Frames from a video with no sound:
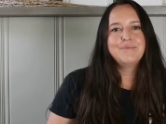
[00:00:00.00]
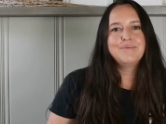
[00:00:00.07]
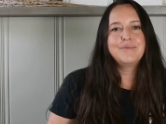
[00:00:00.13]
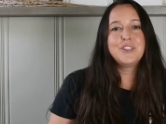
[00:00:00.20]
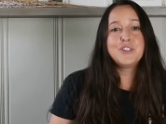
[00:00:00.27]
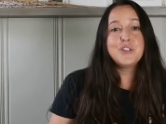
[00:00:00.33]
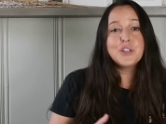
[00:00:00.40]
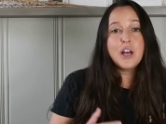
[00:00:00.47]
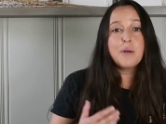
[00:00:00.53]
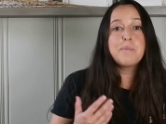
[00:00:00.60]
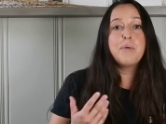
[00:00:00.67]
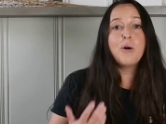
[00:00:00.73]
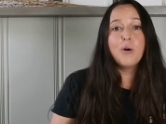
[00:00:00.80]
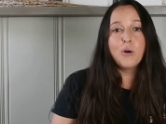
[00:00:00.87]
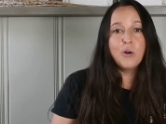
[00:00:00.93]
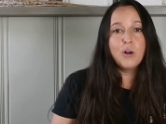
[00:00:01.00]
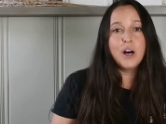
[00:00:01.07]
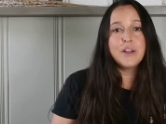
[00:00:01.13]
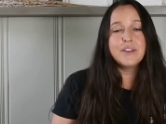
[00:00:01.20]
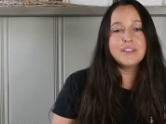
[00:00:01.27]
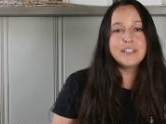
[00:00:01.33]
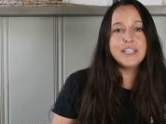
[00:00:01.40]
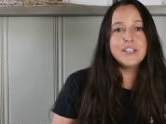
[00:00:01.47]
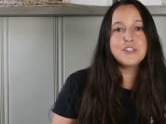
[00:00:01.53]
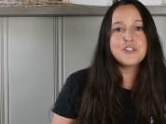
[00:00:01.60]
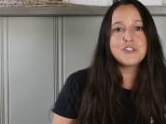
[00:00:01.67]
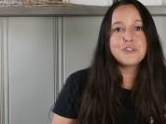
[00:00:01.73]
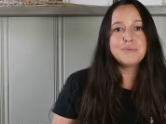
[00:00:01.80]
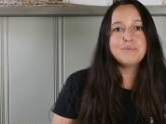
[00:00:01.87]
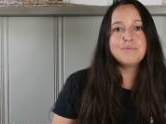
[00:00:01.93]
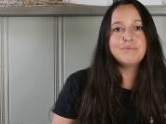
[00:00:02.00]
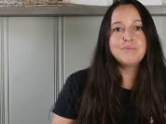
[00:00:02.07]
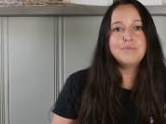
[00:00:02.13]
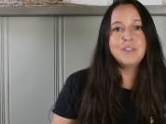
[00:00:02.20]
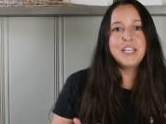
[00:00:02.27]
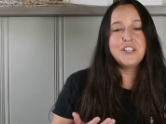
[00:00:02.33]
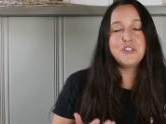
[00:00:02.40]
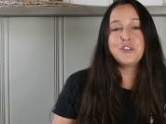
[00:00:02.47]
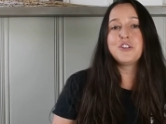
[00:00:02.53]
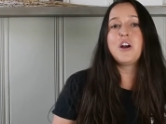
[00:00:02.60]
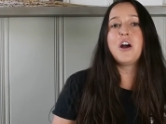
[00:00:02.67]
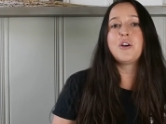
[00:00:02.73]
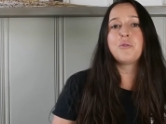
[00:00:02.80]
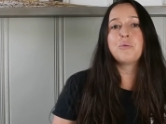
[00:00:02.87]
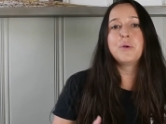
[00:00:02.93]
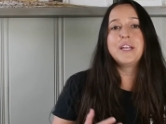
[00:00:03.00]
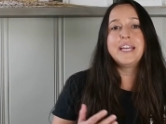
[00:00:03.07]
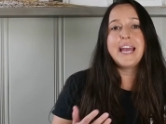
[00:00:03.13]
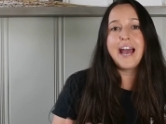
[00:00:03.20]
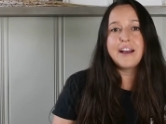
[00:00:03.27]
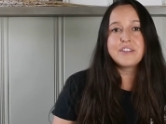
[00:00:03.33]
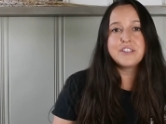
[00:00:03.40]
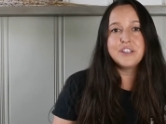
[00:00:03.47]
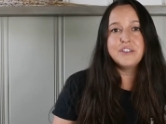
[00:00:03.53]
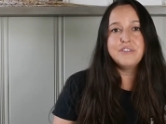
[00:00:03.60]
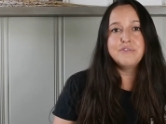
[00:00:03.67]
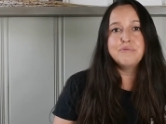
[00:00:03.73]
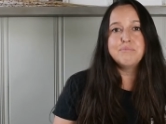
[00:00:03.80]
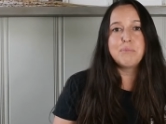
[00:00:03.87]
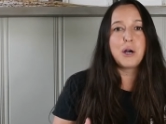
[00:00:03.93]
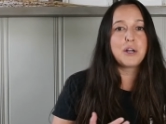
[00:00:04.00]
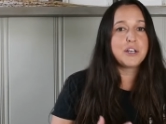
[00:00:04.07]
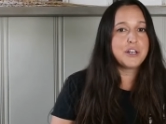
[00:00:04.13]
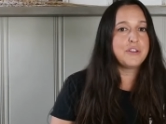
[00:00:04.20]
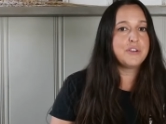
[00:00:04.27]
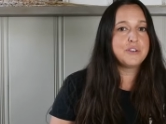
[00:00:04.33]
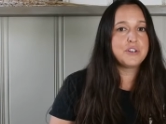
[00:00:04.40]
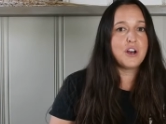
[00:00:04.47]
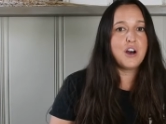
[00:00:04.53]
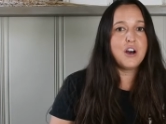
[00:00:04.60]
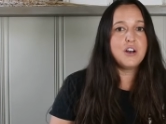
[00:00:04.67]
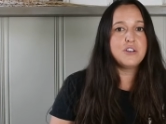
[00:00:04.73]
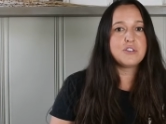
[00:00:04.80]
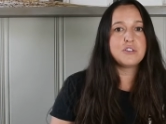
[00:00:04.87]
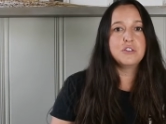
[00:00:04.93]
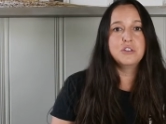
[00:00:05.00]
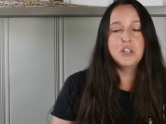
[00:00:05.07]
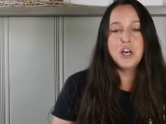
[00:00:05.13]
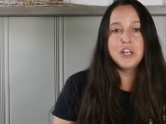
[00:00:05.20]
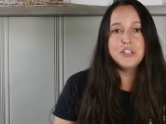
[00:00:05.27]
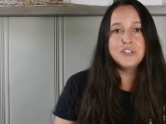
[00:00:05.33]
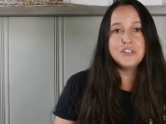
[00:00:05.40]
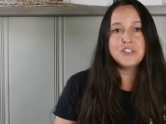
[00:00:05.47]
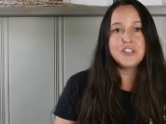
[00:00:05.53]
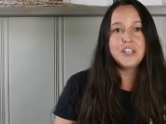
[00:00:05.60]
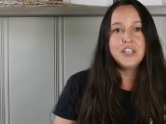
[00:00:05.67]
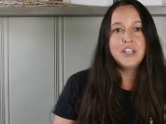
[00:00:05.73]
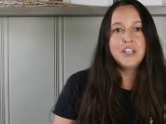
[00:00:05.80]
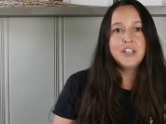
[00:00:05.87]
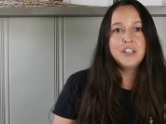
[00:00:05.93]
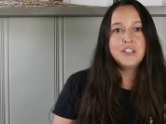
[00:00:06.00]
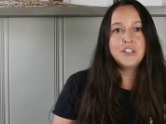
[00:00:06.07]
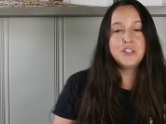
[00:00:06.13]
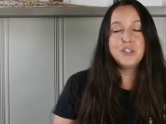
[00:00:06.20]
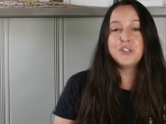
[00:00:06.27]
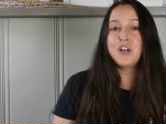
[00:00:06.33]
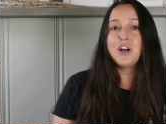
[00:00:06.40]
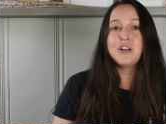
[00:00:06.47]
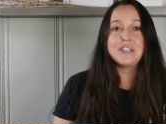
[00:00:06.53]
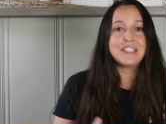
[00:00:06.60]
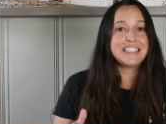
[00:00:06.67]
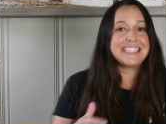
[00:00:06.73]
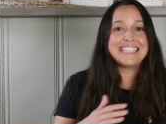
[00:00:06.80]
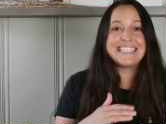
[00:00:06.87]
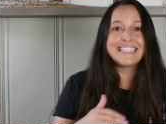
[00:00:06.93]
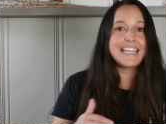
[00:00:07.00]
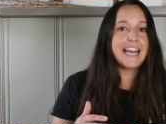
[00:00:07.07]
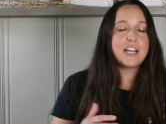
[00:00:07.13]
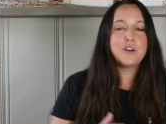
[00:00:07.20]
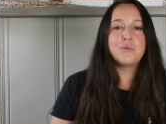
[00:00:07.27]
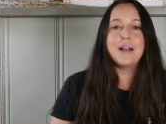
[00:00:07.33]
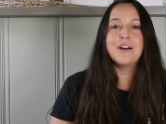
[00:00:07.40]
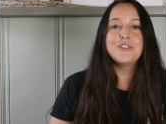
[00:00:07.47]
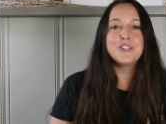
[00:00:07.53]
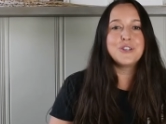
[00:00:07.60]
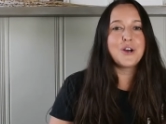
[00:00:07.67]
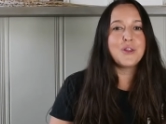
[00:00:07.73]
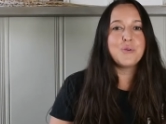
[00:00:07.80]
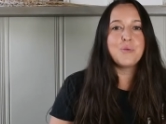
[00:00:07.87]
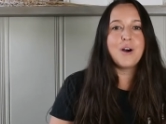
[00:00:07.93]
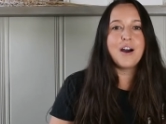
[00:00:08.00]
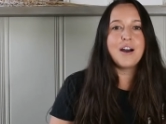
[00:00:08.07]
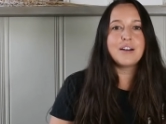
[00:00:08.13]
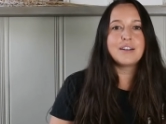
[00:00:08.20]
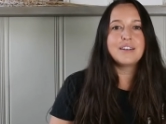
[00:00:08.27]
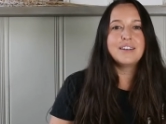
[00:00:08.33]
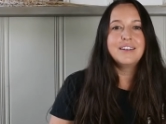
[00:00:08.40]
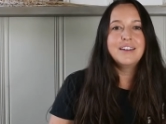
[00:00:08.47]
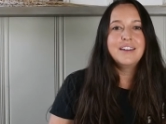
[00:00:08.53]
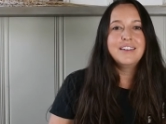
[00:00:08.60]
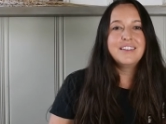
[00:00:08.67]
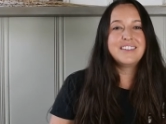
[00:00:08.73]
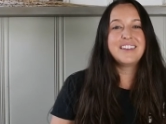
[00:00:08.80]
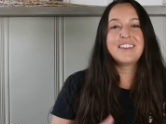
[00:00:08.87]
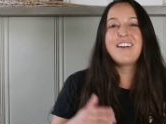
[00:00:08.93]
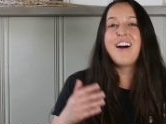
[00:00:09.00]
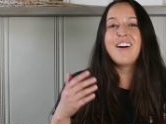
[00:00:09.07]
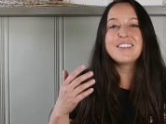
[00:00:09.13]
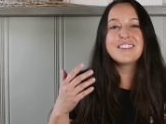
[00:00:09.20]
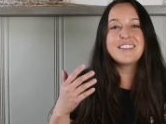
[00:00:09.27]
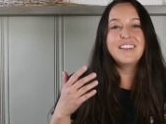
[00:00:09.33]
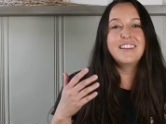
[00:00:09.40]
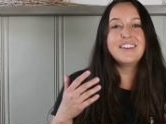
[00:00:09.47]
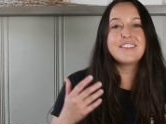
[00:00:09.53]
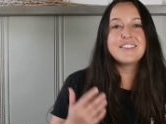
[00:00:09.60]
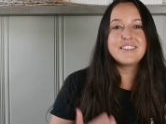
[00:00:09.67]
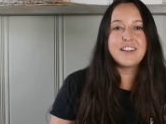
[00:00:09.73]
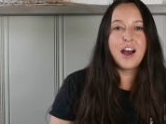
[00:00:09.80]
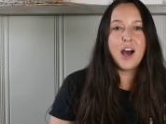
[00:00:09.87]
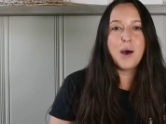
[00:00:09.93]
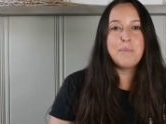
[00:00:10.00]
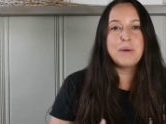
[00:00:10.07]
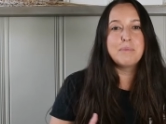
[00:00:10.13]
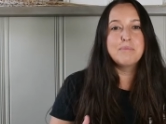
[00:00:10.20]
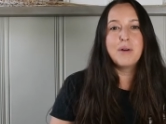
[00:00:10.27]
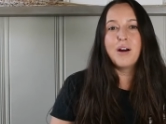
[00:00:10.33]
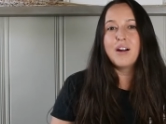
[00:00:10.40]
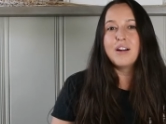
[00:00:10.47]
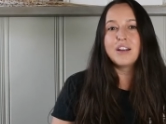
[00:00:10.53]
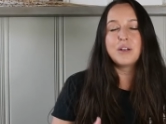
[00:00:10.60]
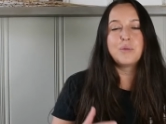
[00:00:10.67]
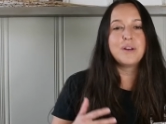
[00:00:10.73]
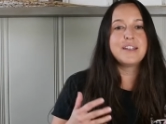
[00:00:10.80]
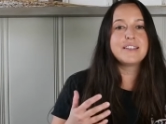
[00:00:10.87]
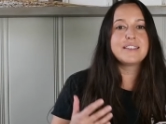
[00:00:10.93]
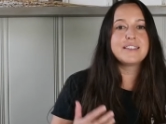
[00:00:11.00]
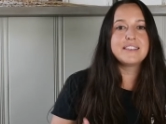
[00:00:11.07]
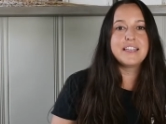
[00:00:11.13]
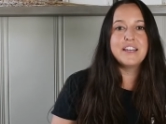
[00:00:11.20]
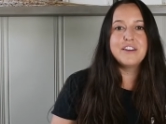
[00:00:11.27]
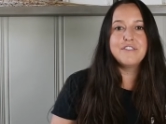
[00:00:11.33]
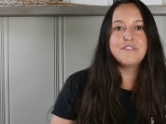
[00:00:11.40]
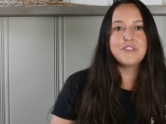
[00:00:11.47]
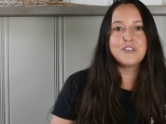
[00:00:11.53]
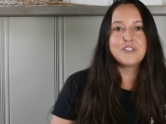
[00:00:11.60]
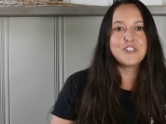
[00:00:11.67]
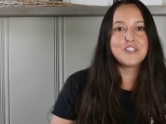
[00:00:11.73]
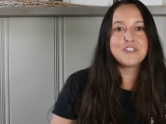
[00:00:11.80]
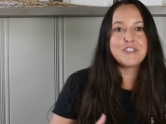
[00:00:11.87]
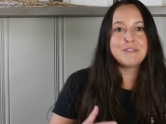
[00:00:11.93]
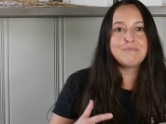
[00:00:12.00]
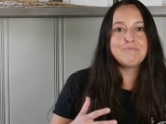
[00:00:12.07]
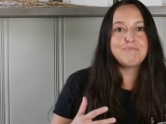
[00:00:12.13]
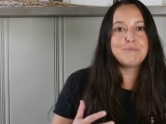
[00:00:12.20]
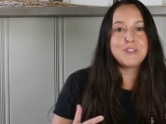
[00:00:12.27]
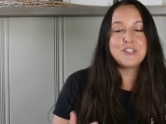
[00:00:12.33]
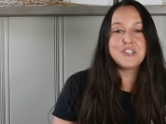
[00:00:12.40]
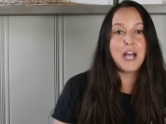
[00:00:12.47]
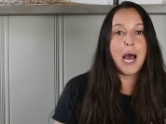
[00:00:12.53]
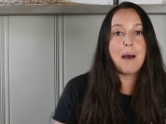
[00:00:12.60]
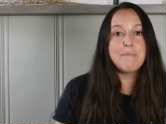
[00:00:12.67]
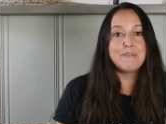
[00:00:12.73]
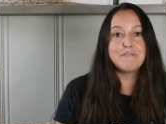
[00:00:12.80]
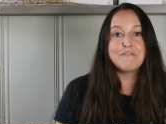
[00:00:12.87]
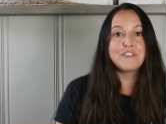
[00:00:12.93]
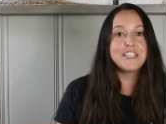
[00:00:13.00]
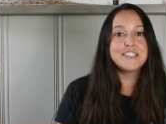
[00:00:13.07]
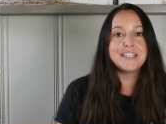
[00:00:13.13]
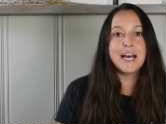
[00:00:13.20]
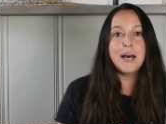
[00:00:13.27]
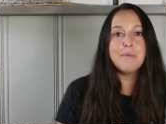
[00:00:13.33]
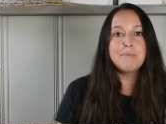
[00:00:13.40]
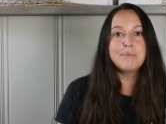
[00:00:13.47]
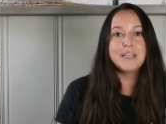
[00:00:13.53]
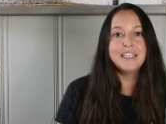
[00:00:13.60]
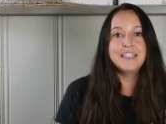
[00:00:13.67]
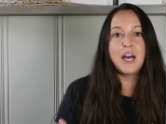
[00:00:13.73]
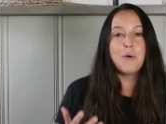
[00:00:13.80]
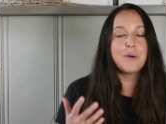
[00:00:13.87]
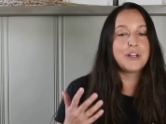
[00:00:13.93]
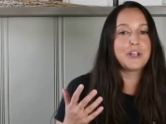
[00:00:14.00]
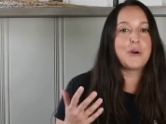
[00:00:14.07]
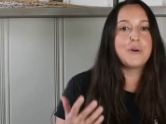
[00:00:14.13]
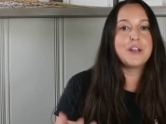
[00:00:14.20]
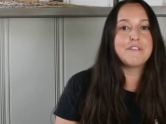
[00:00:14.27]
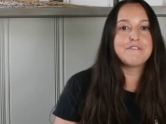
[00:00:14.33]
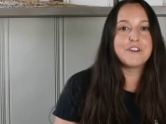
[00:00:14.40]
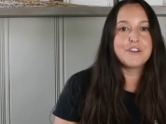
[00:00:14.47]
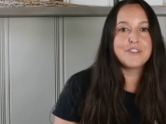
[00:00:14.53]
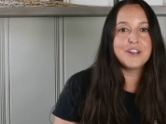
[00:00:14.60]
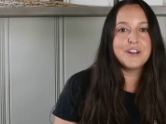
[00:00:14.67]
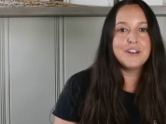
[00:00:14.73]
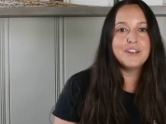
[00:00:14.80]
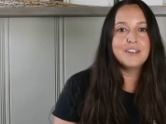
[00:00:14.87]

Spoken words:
Does your dog pull on the leash? Is your dog reactive, bark at other dogs, lunge? Does your dog zigzag around you on the walk? Does it constantly stop and mark and want to sniff, or just stop and freeze up and not want to go any further?